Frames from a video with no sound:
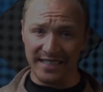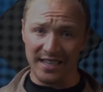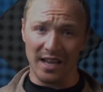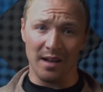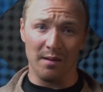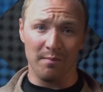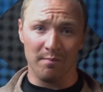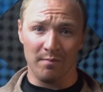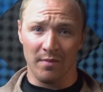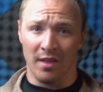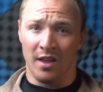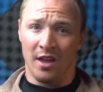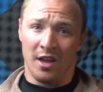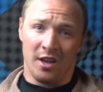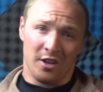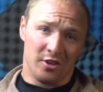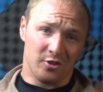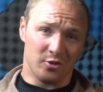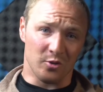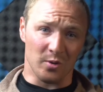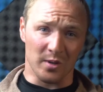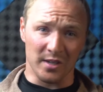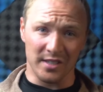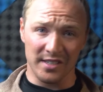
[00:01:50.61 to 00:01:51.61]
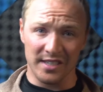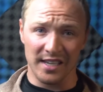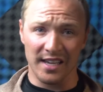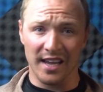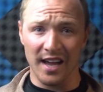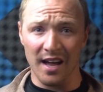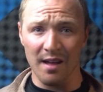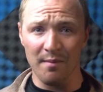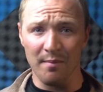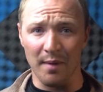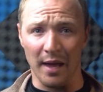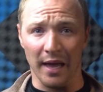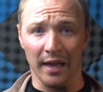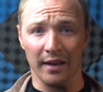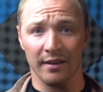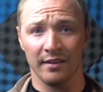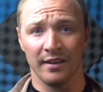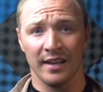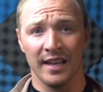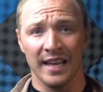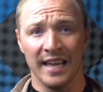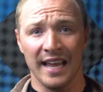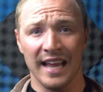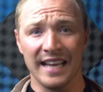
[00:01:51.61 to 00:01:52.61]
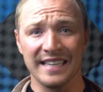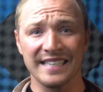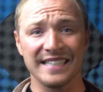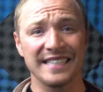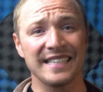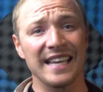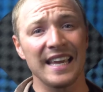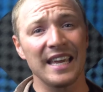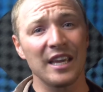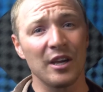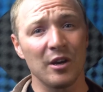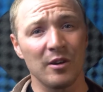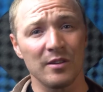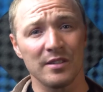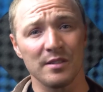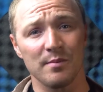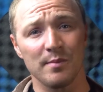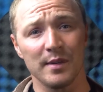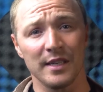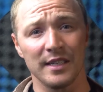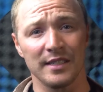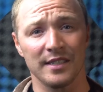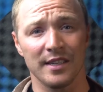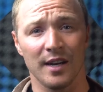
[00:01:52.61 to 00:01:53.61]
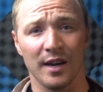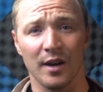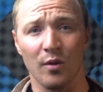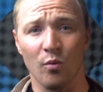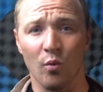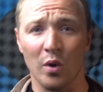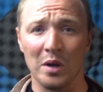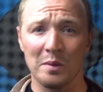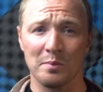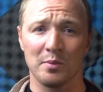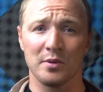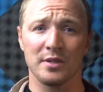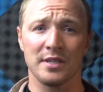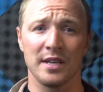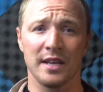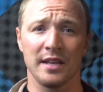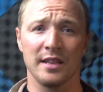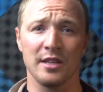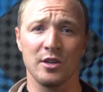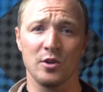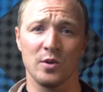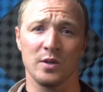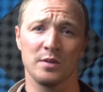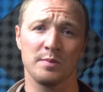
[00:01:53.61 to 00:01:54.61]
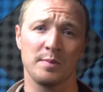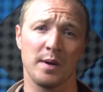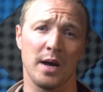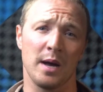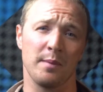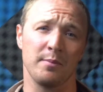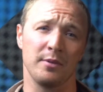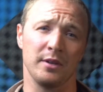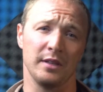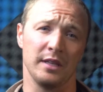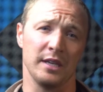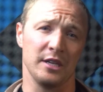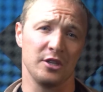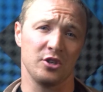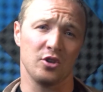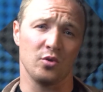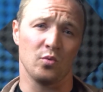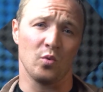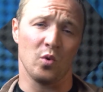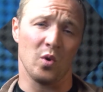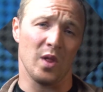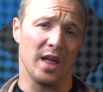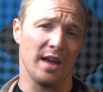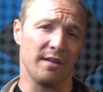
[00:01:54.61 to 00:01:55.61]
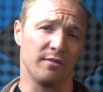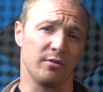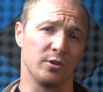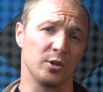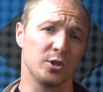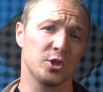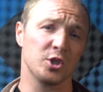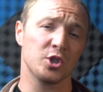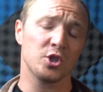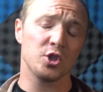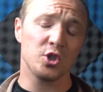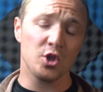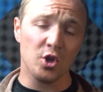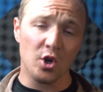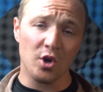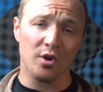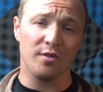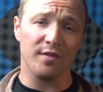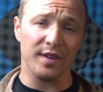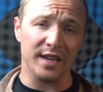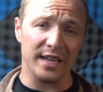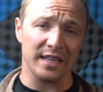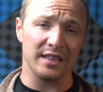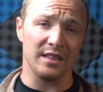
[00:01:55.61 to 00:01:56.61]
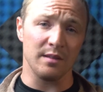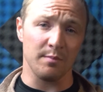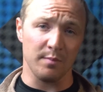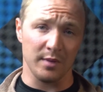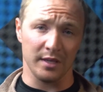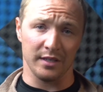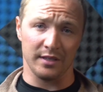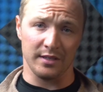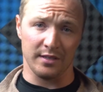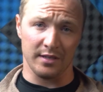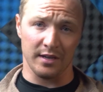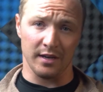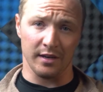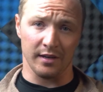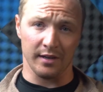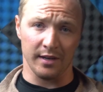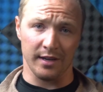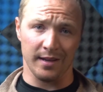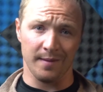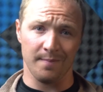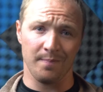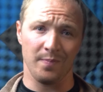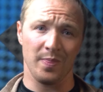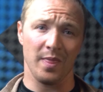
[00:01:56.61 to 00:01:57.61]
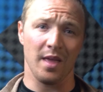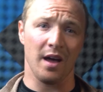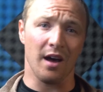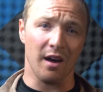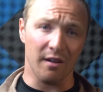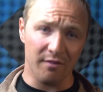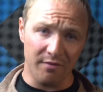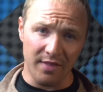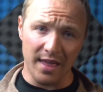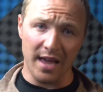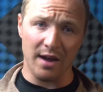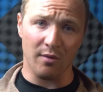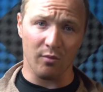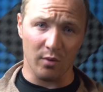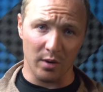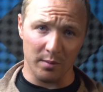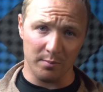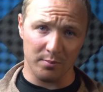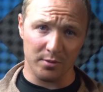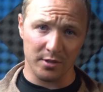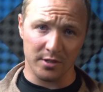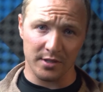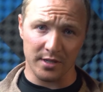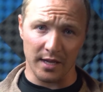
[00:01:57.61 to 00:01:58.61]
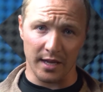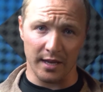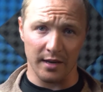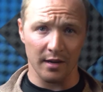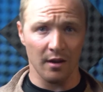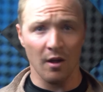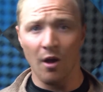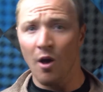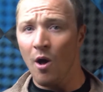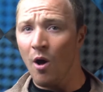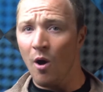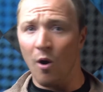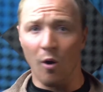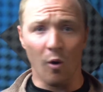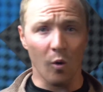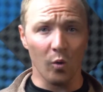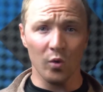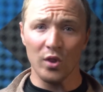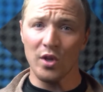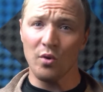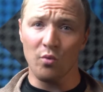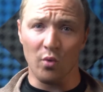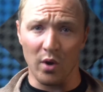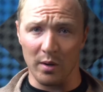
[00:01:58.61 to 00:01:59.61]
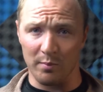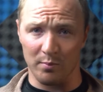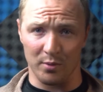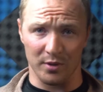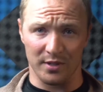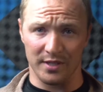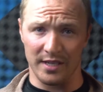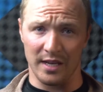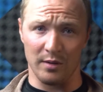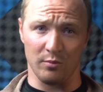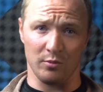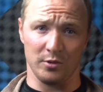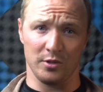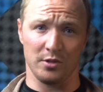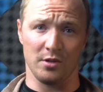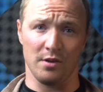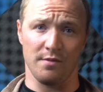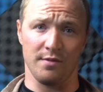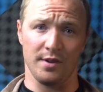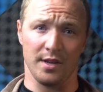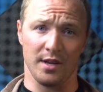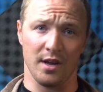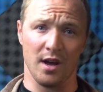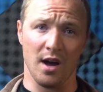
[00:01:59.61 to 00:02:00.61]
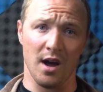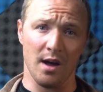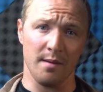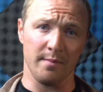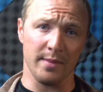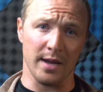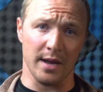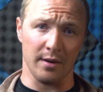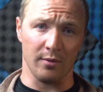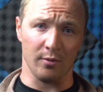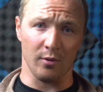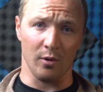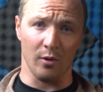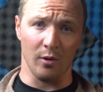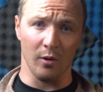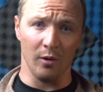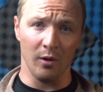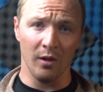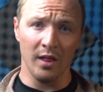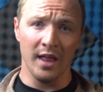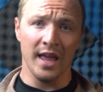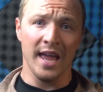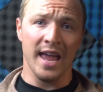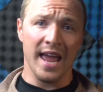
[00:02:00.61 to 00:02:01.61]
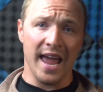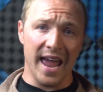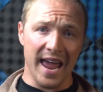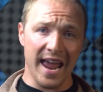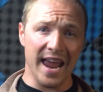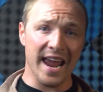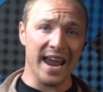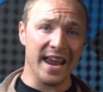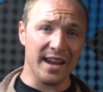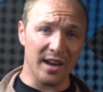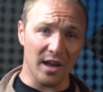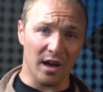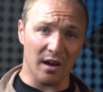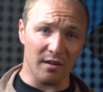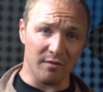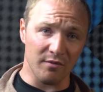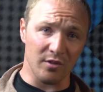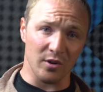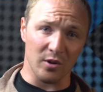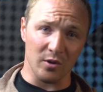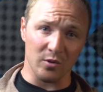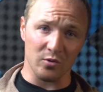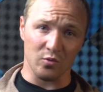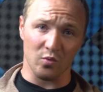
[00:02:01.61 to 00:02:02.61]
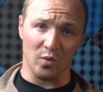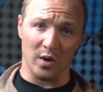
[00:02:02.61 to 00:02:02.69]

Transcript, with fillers: some join to see combat. As the saying goes in the military, 1% of the US population will ever serve in the military. Of that 1%, only 1% will serve in a combat role, and of those